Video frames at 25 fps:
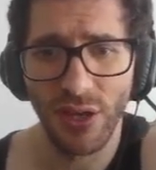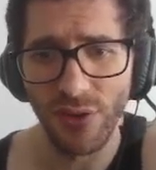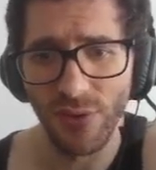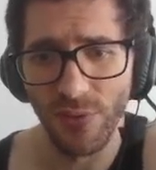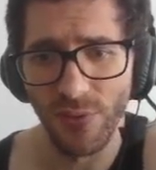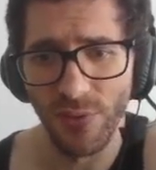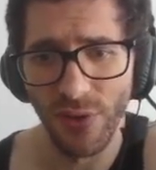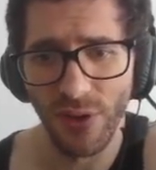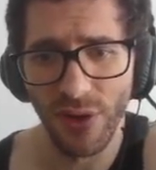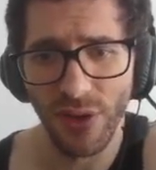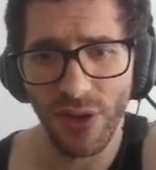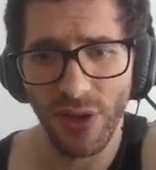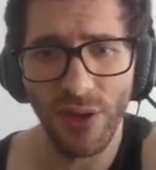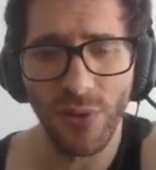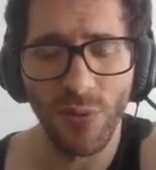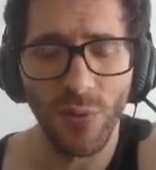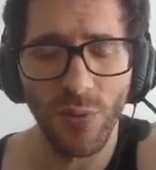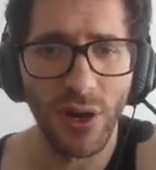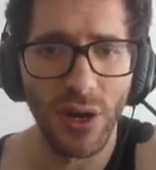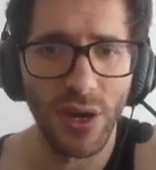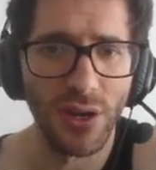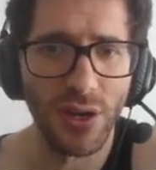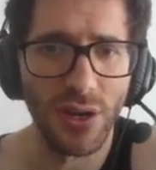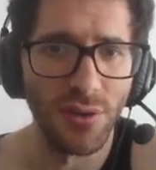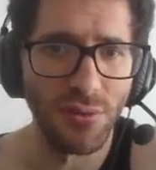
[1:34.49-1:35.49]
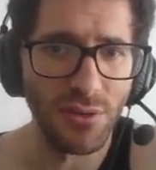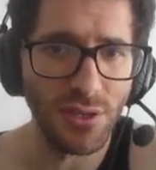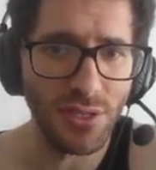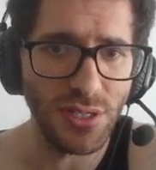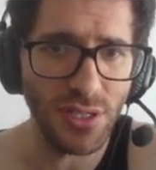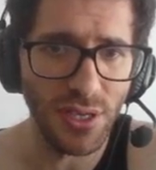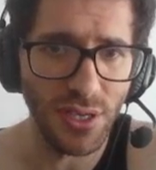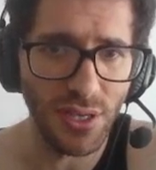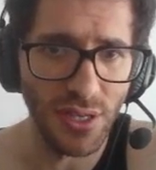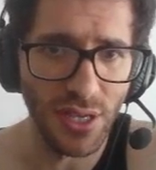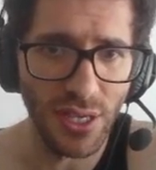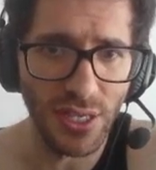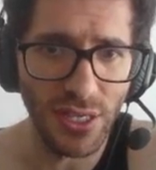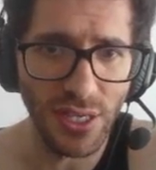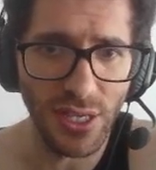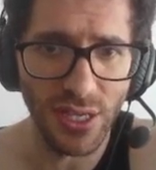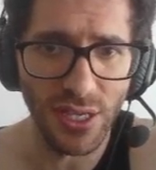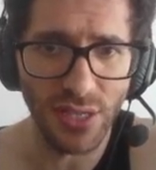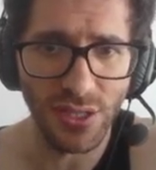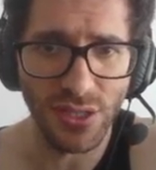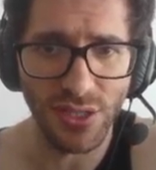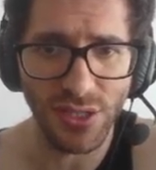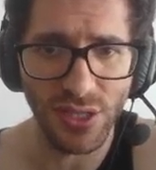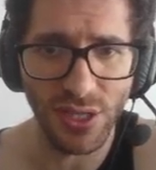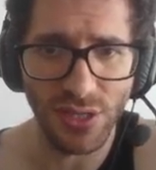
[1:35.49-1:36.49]
rook e1, always a good
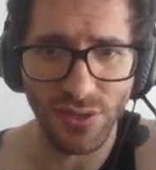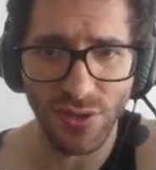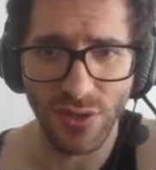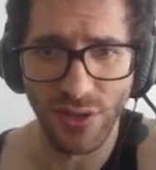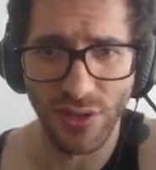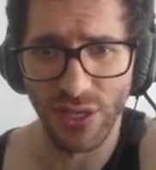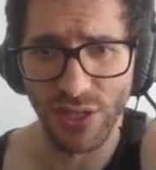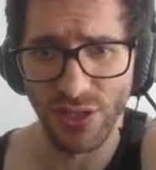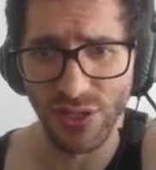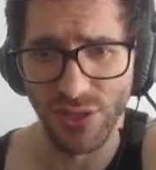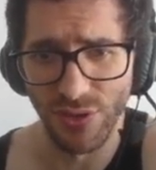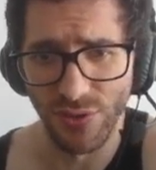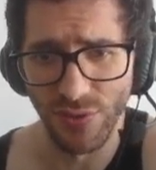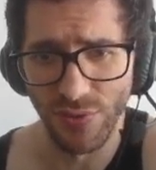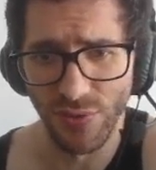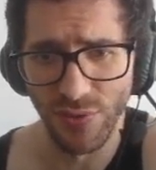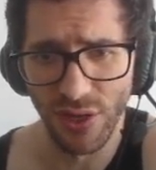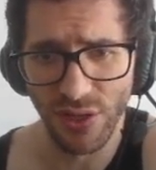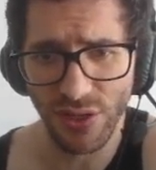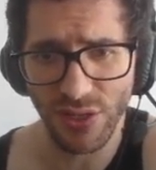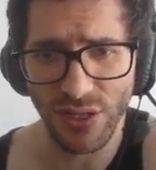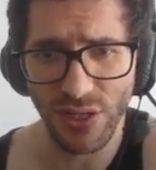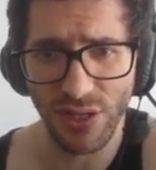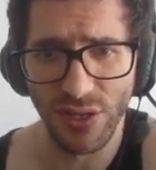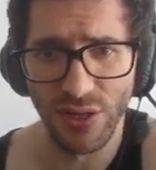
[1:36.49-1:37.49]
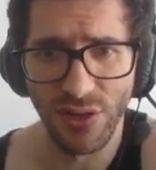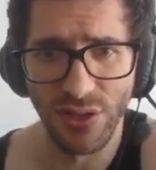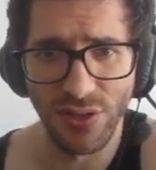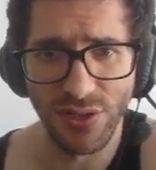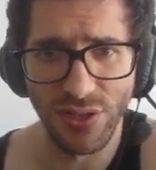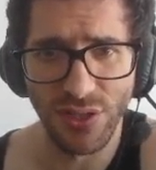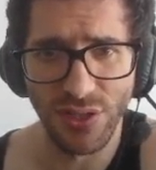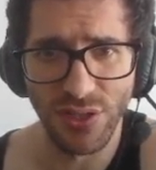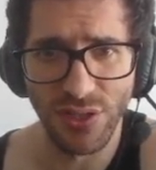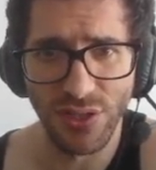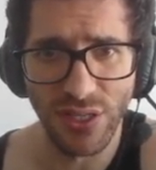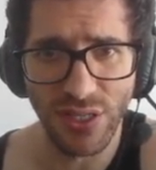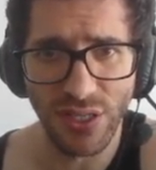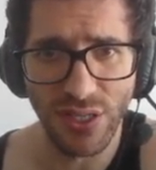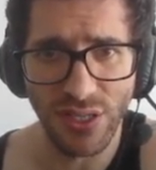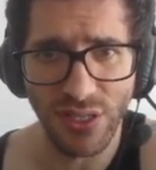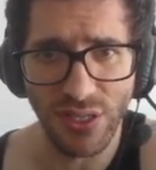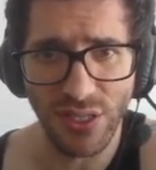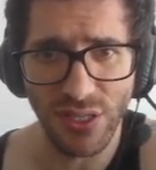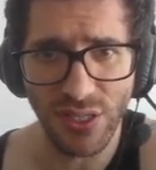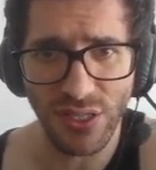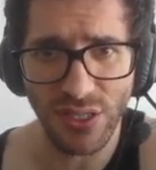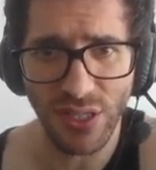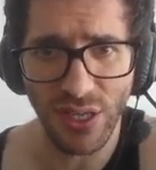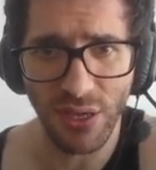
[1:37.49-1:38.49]
idea to centralize your rooks, and also this is
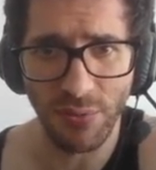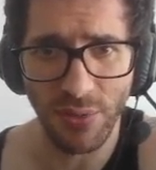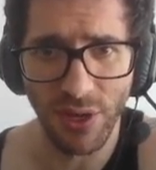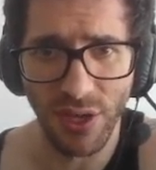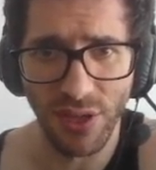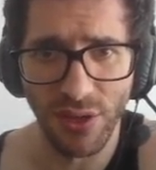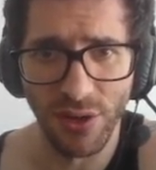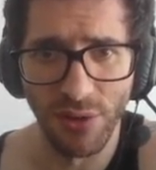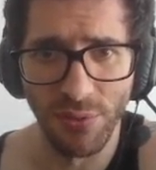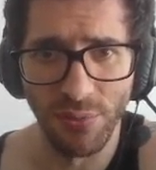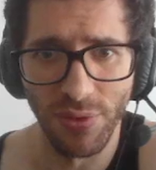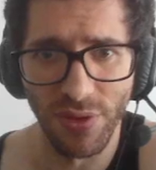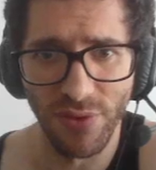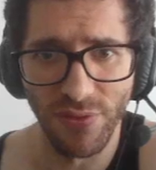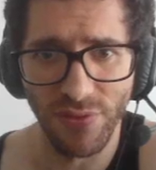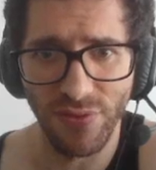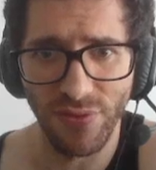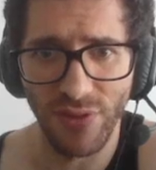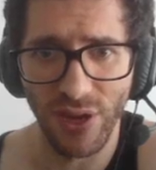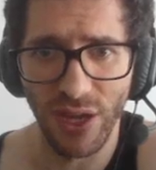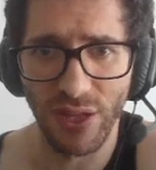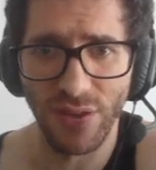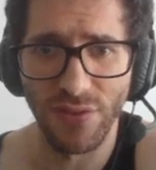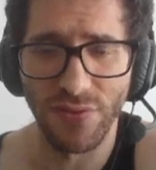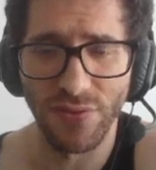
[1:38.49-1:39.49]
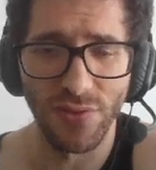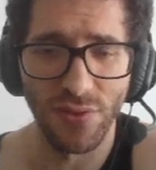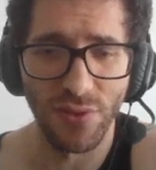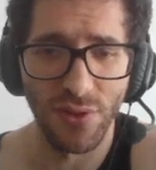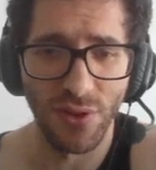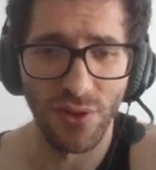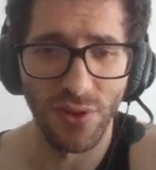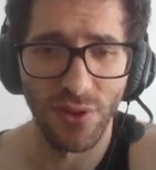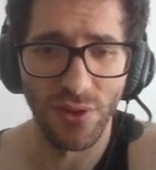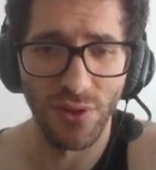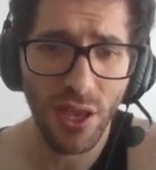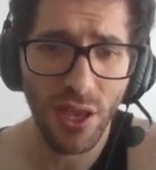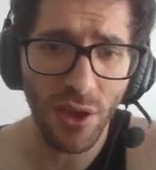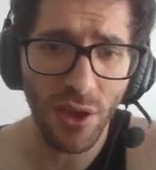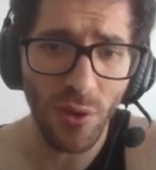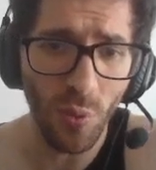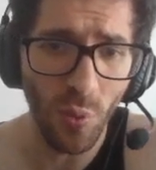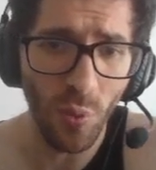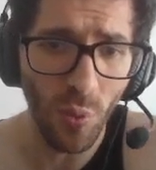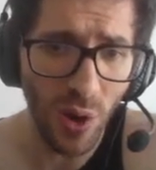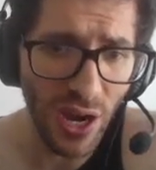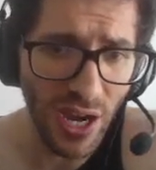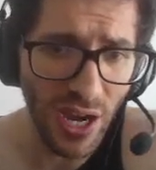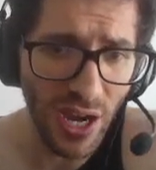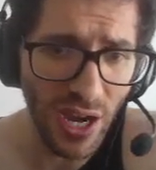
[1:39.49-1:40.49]
the semi-open file for
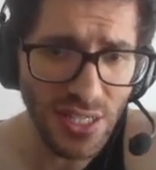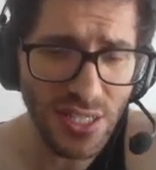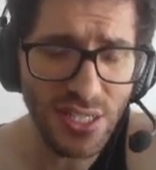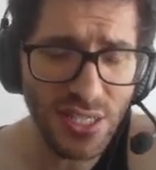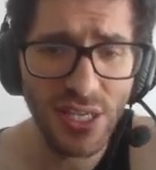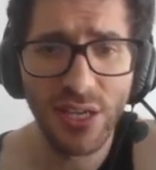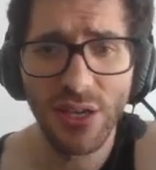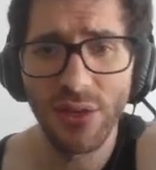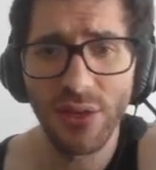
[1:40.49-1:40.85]
white,